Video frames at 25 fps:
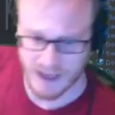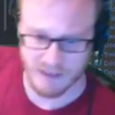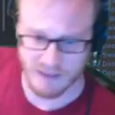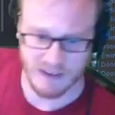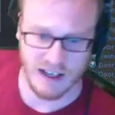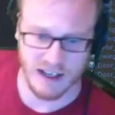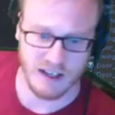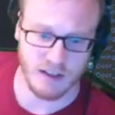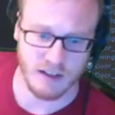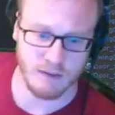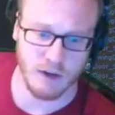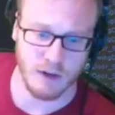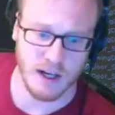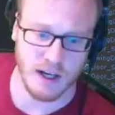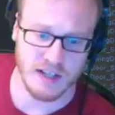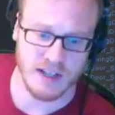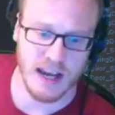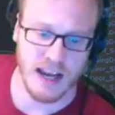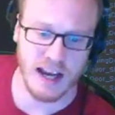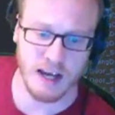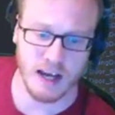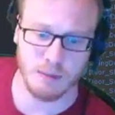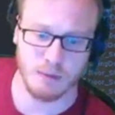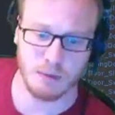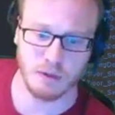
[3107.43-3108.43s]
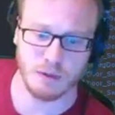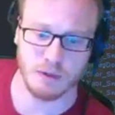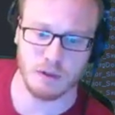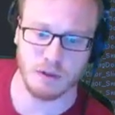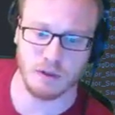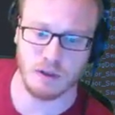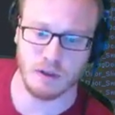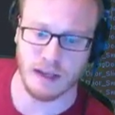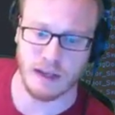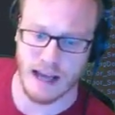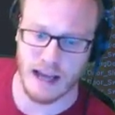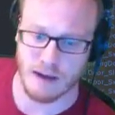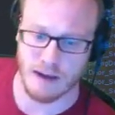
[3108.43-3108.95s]
that device hackable, you
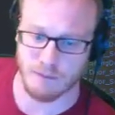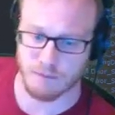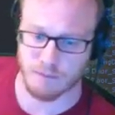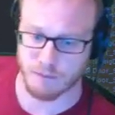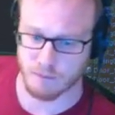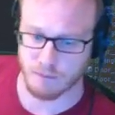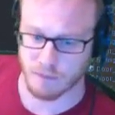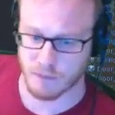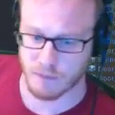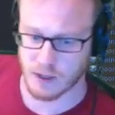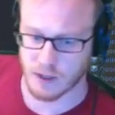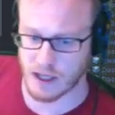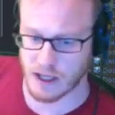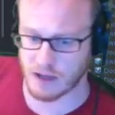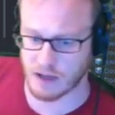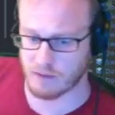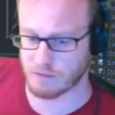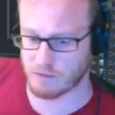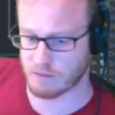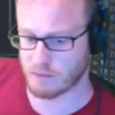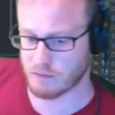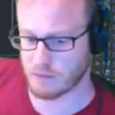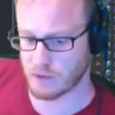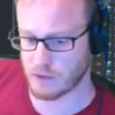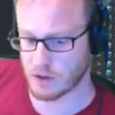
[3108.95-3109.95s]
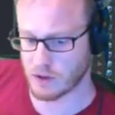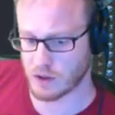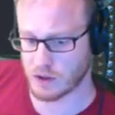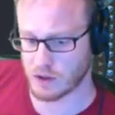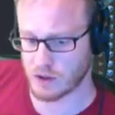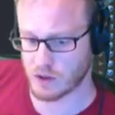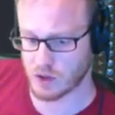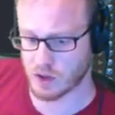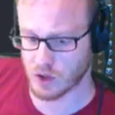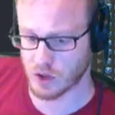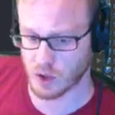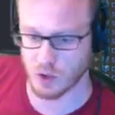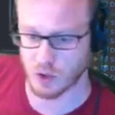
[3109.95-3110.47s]
can have it
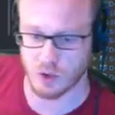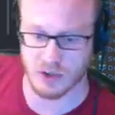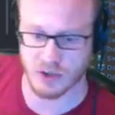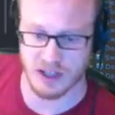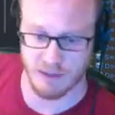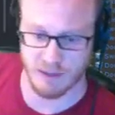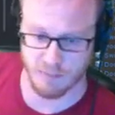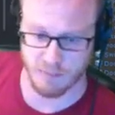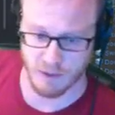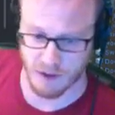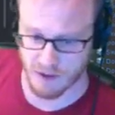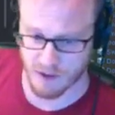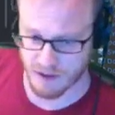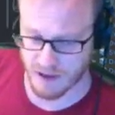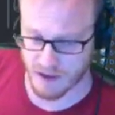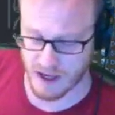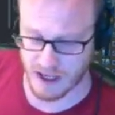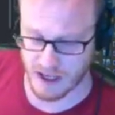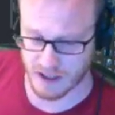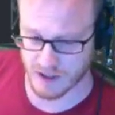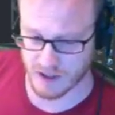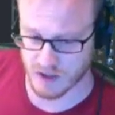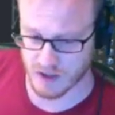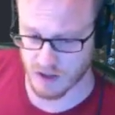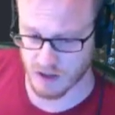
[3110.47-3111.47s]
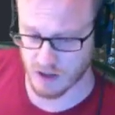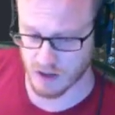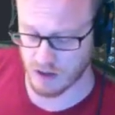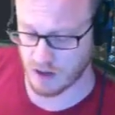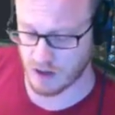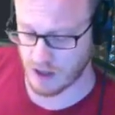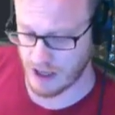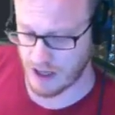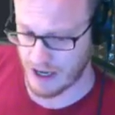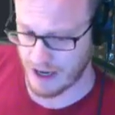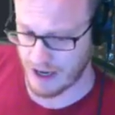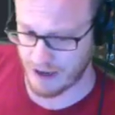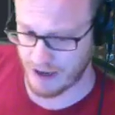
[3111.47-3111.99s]
do different things that
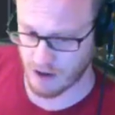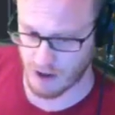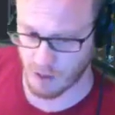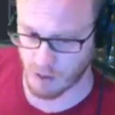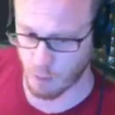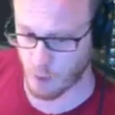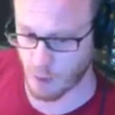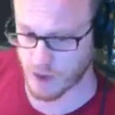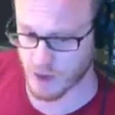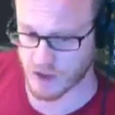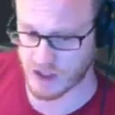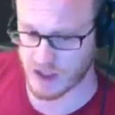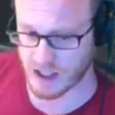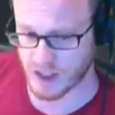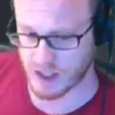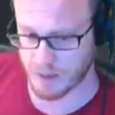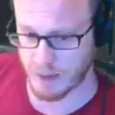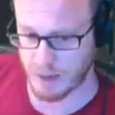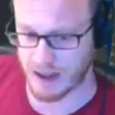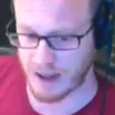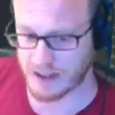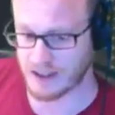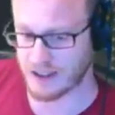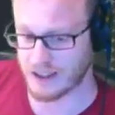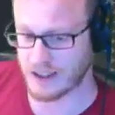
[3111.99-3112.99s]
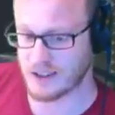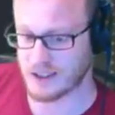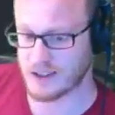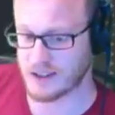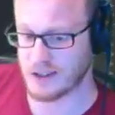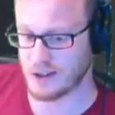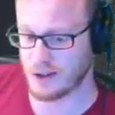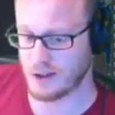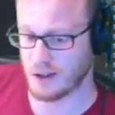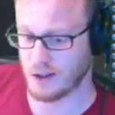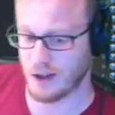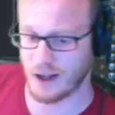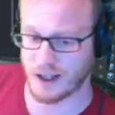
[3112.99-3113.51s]
the AI wasn't expecting it to
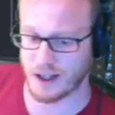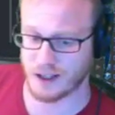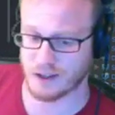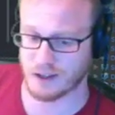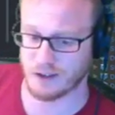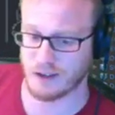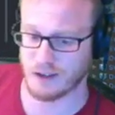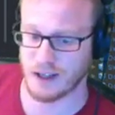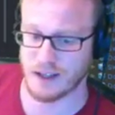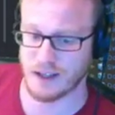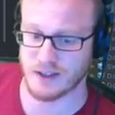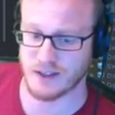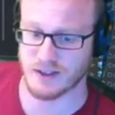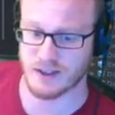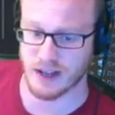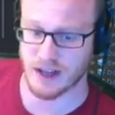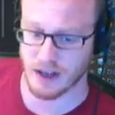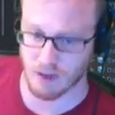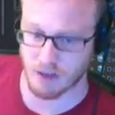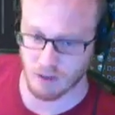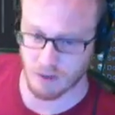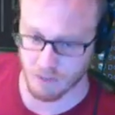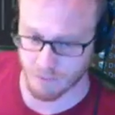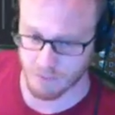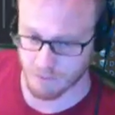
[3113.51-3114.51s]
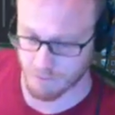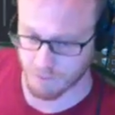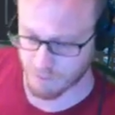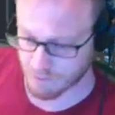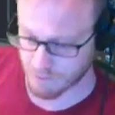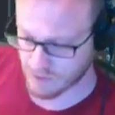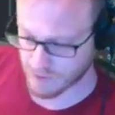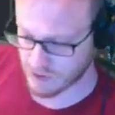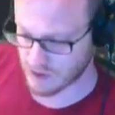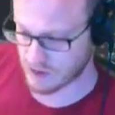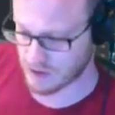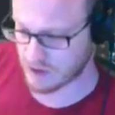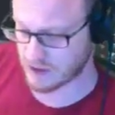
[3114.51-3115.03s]
do. Like, instead of
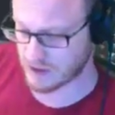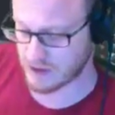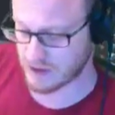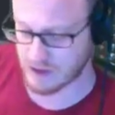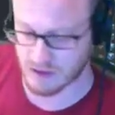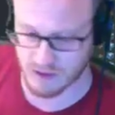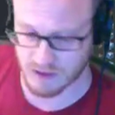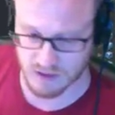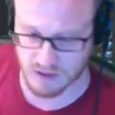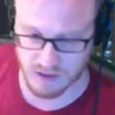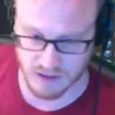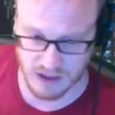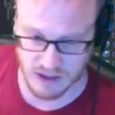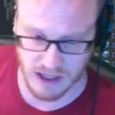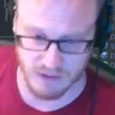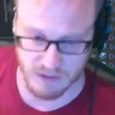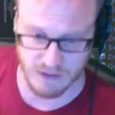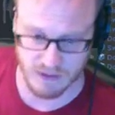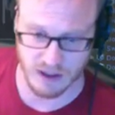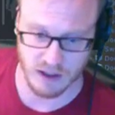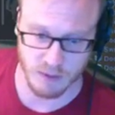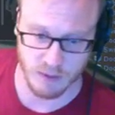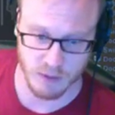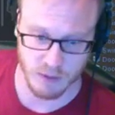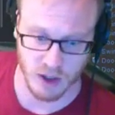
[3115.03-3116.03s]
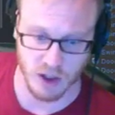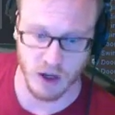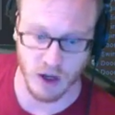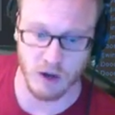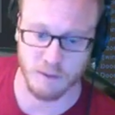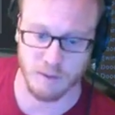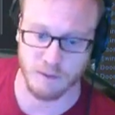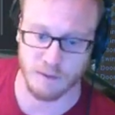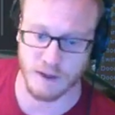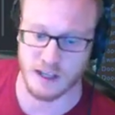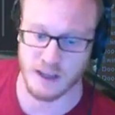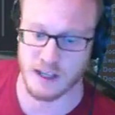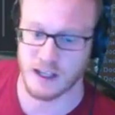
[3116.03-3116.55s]
giving them a
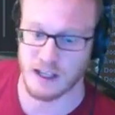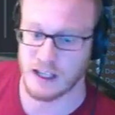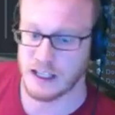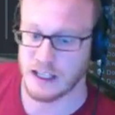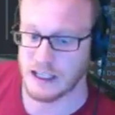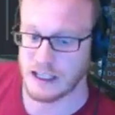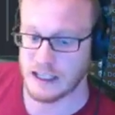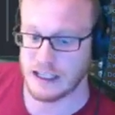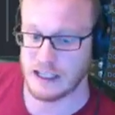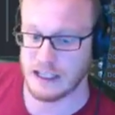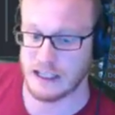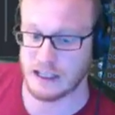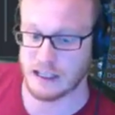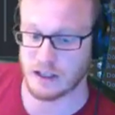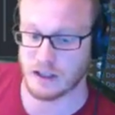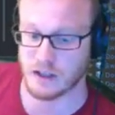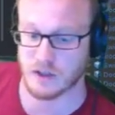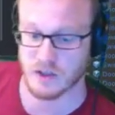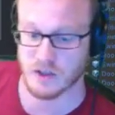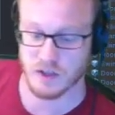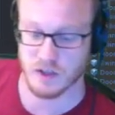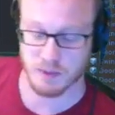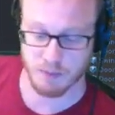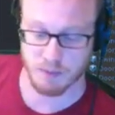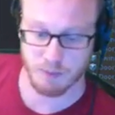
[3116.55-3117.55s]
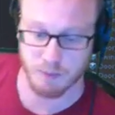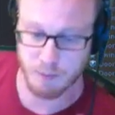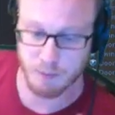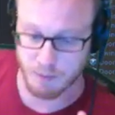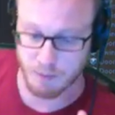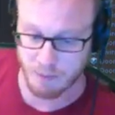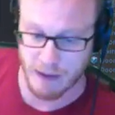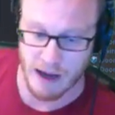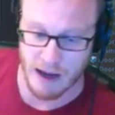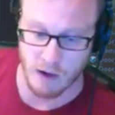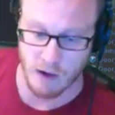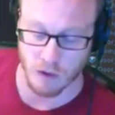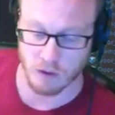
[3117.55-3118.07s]
coffee, it can
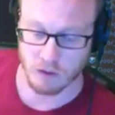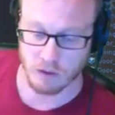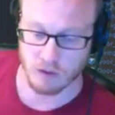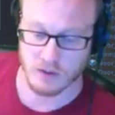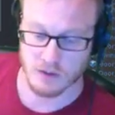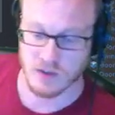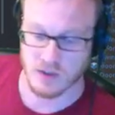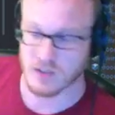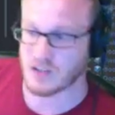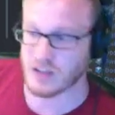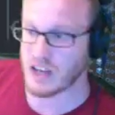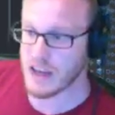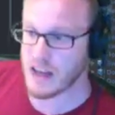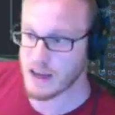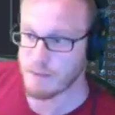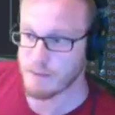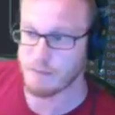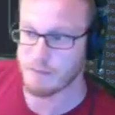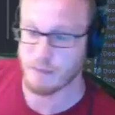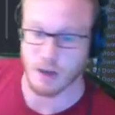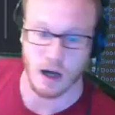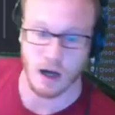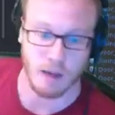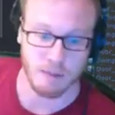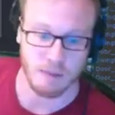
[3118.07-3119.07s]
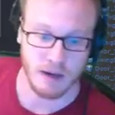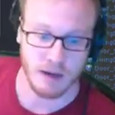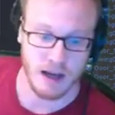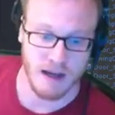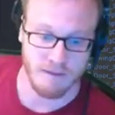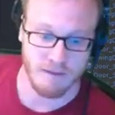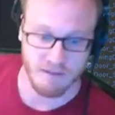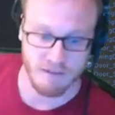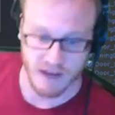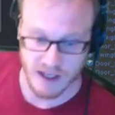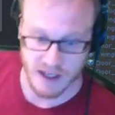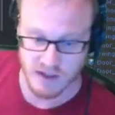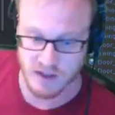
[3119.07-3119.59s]
spout steam up in their
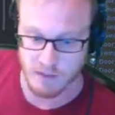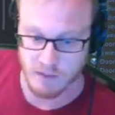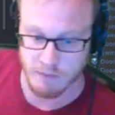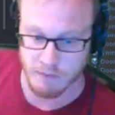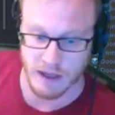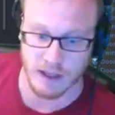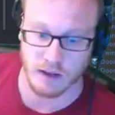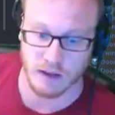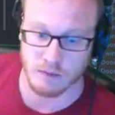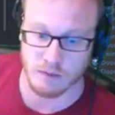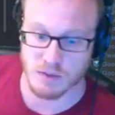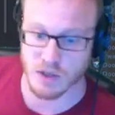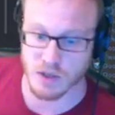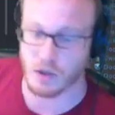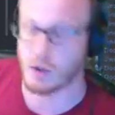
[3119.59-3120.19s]
face and make them too